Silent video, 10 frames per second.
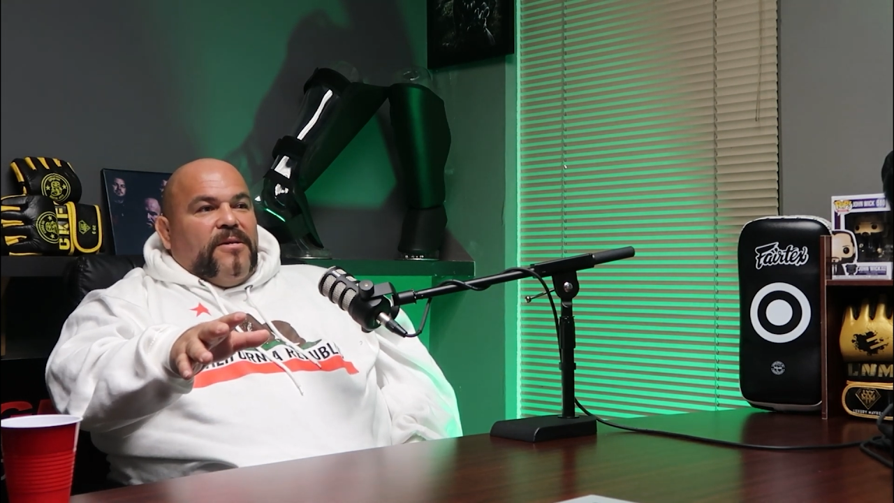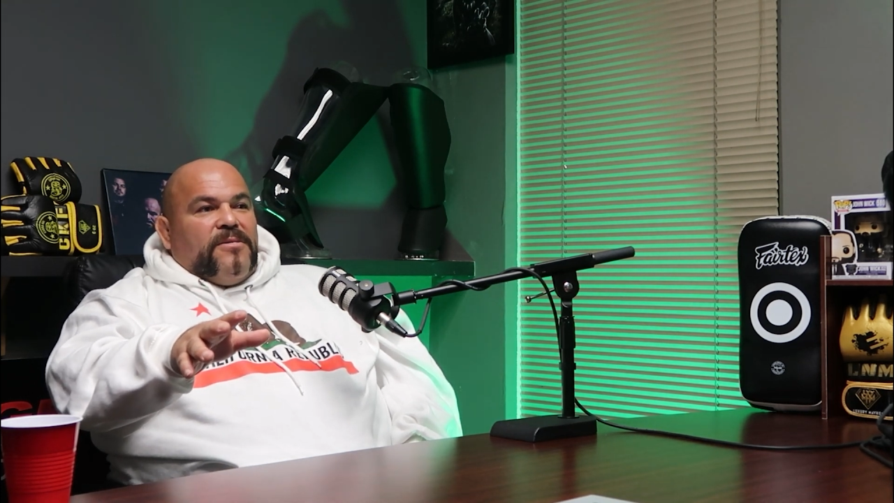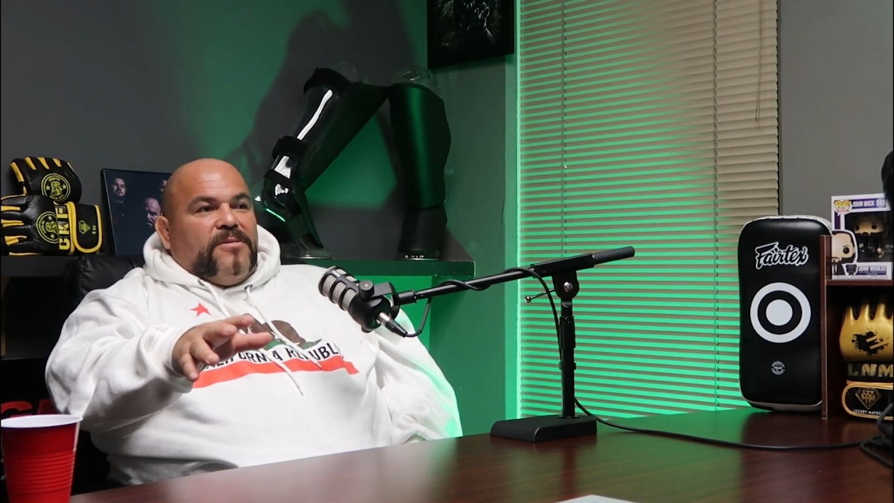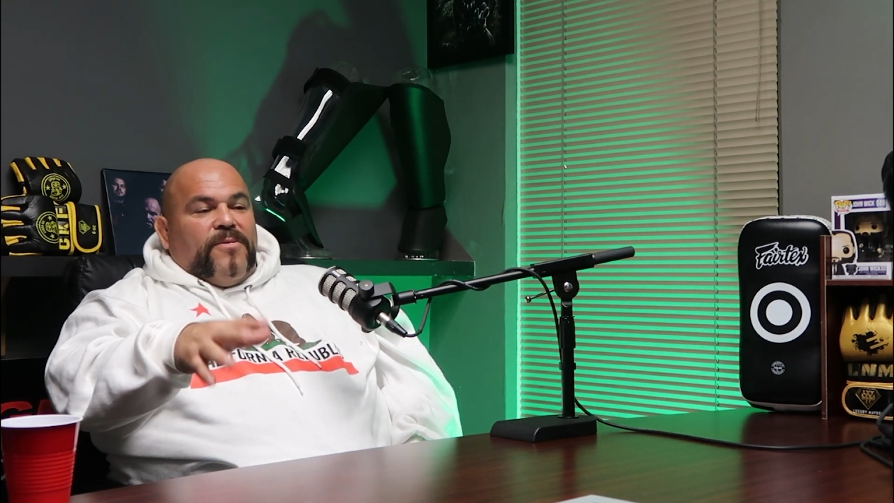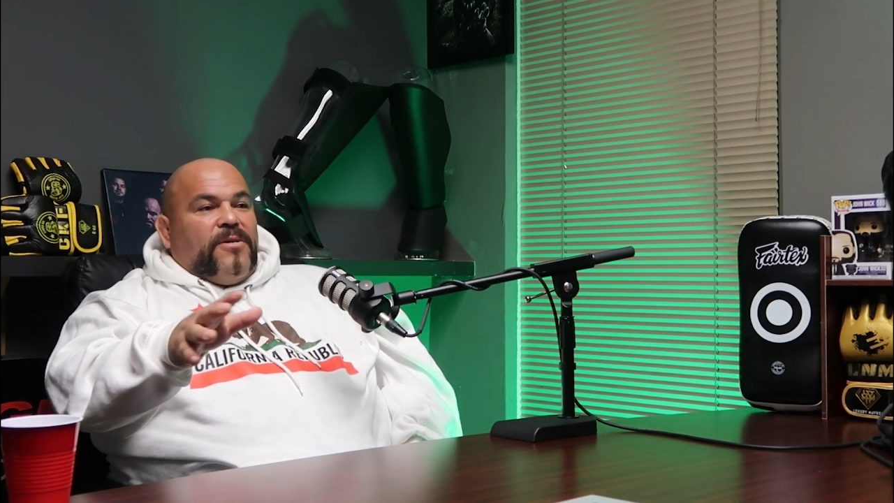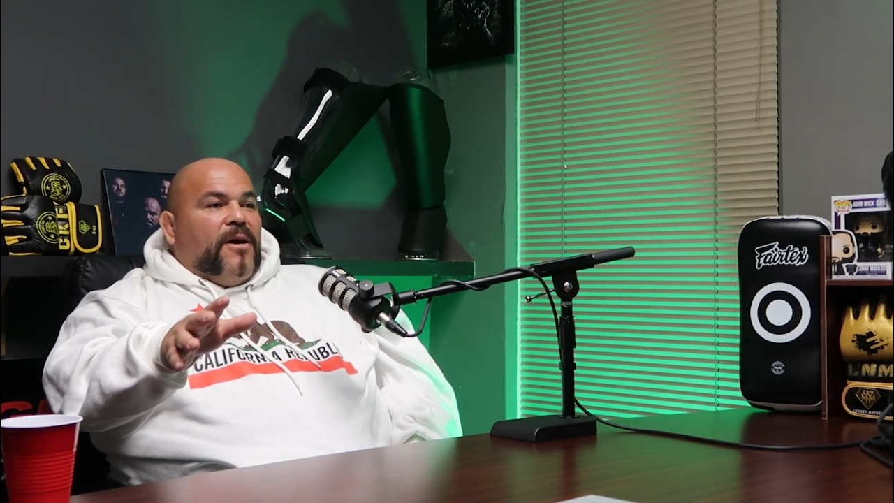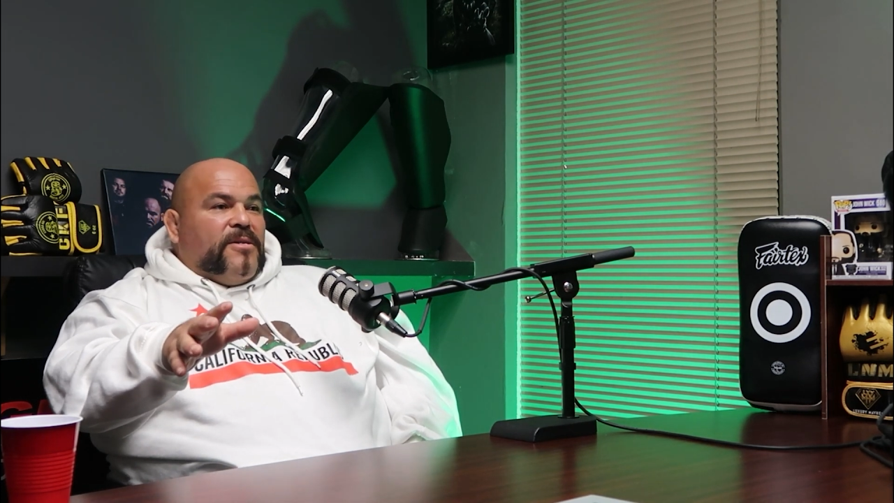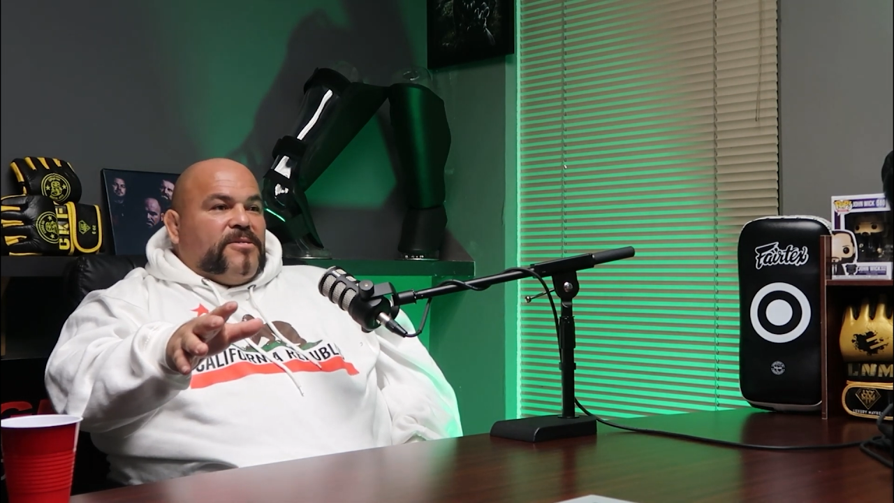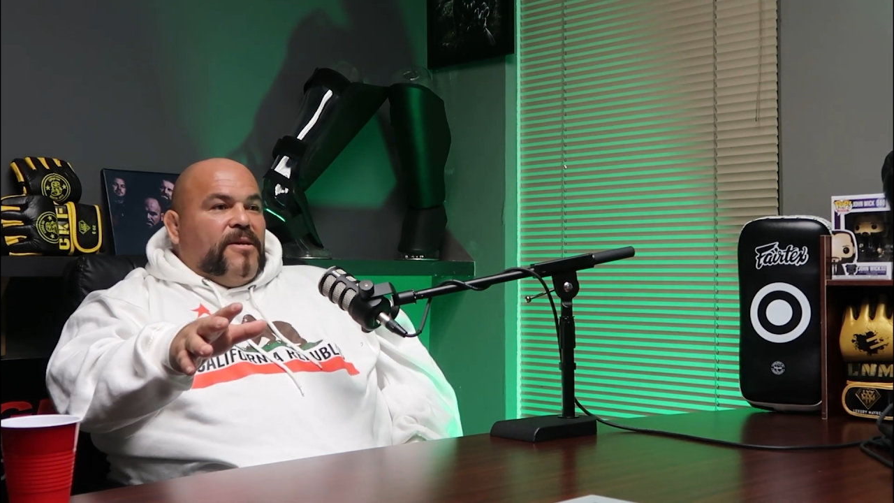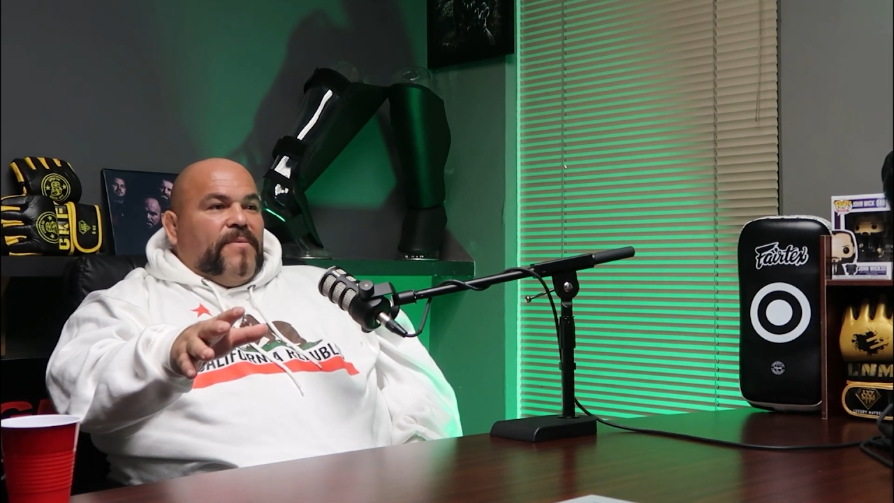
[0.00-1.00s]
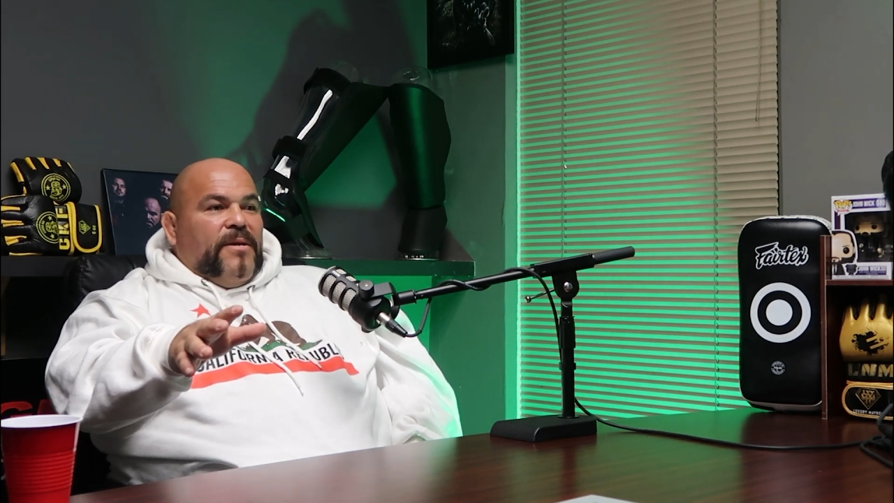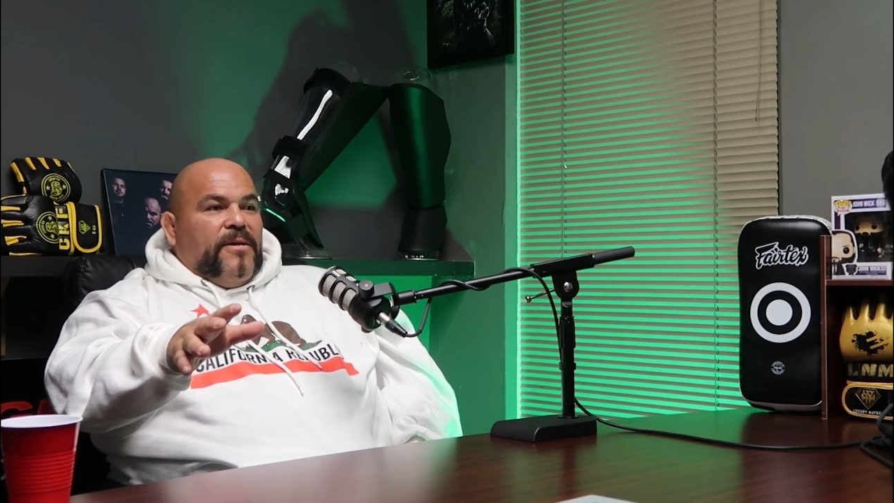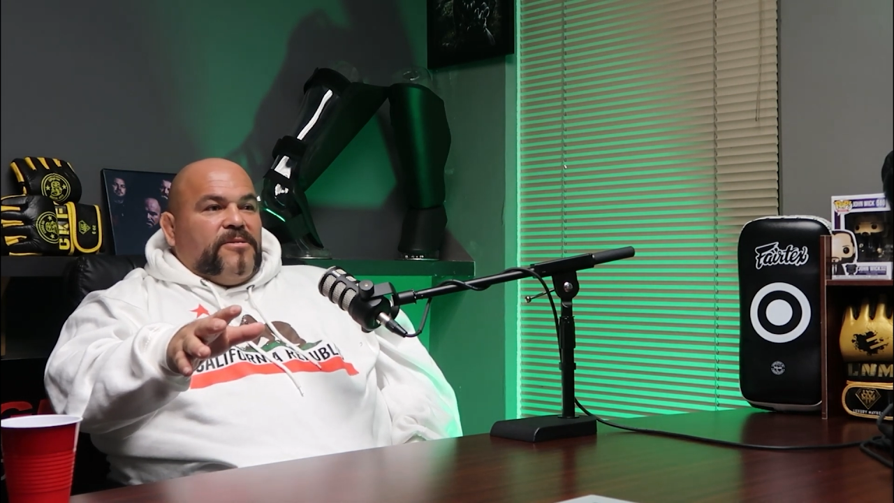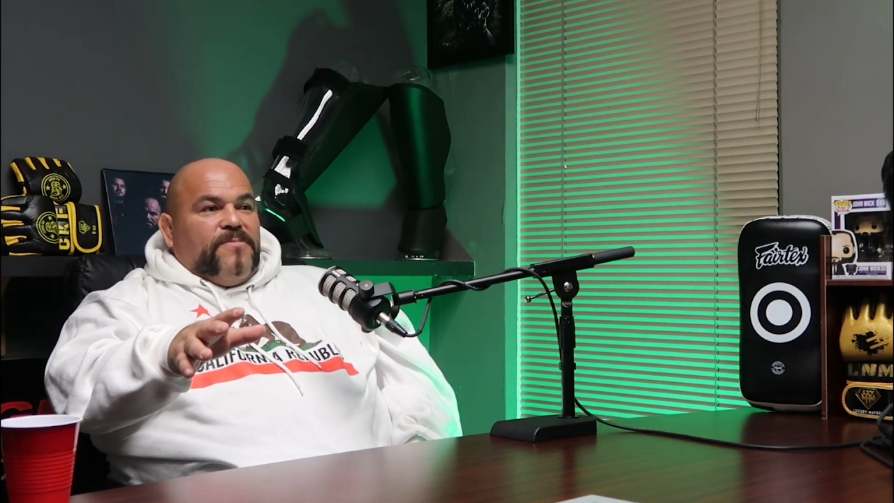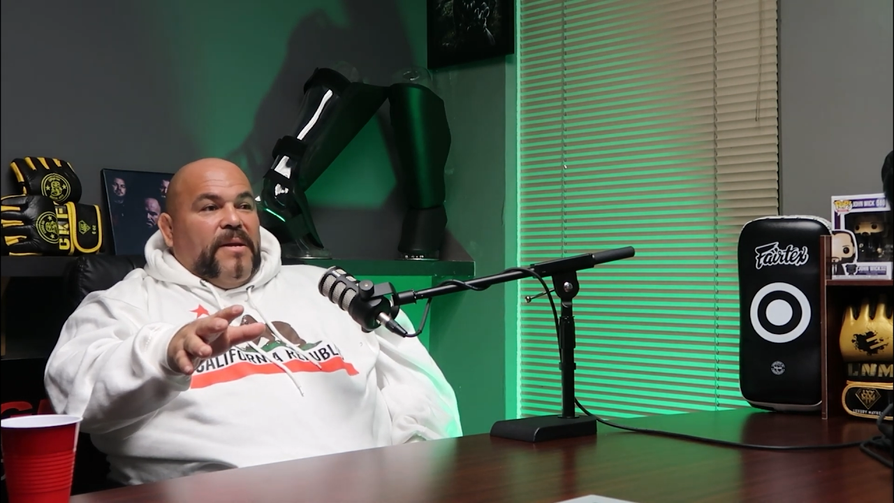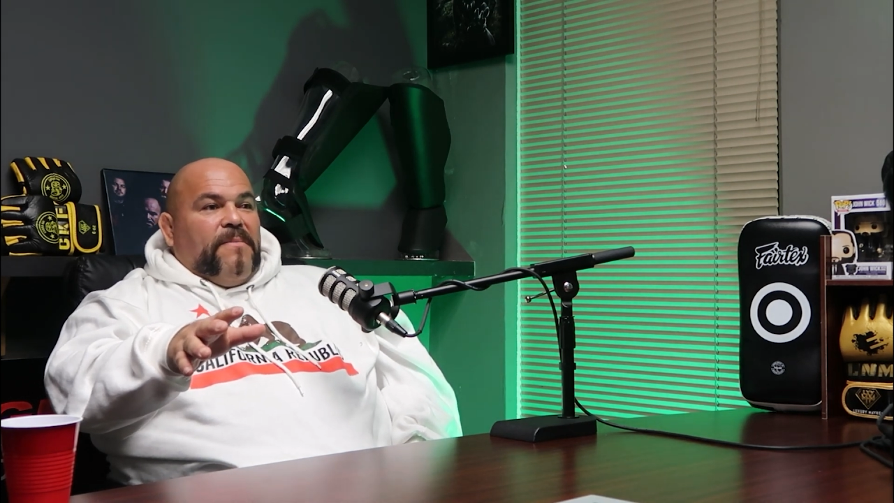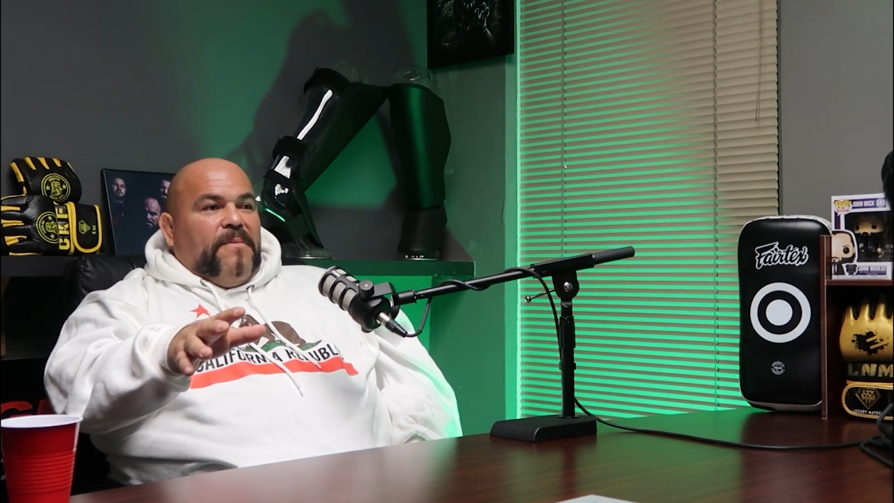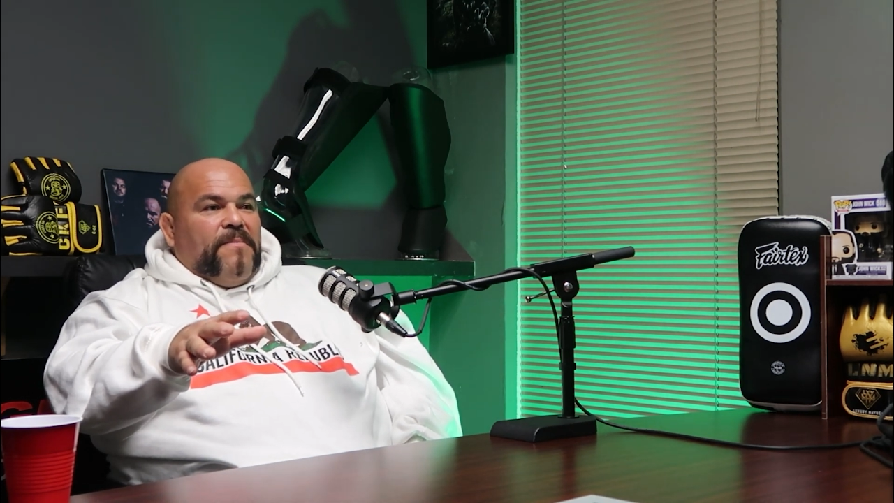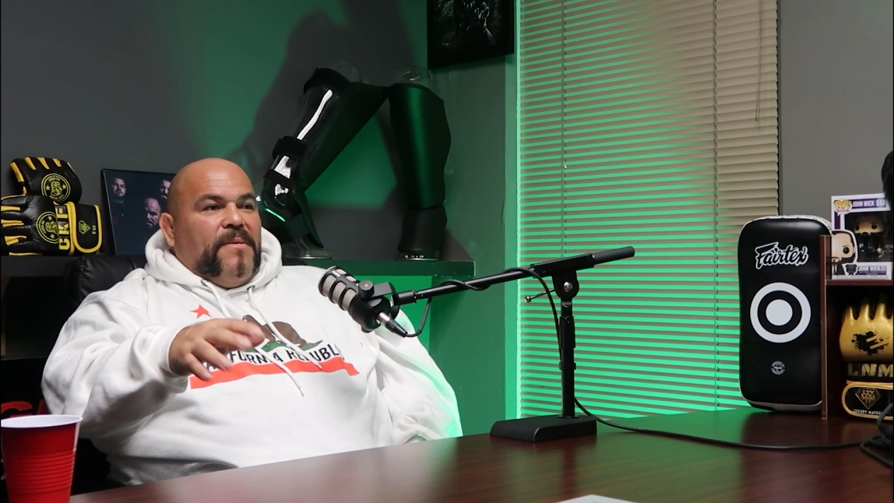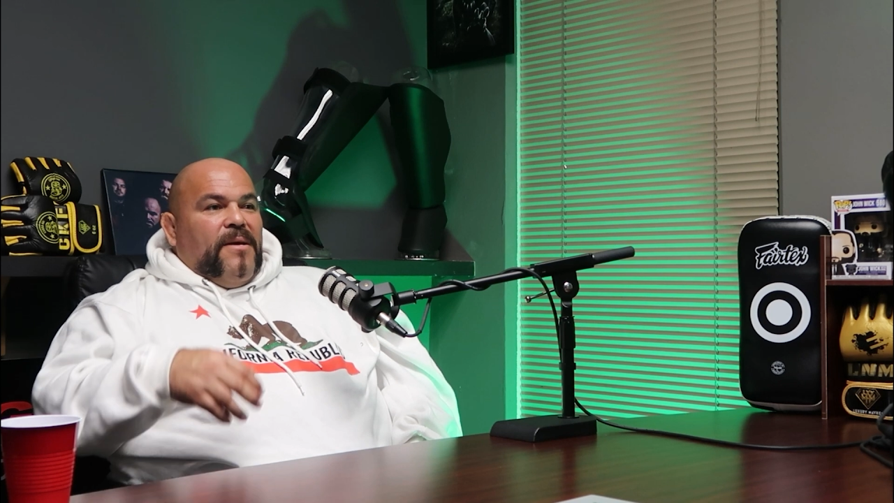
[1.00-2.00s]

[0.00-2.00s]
So we're talking 70 years minimum.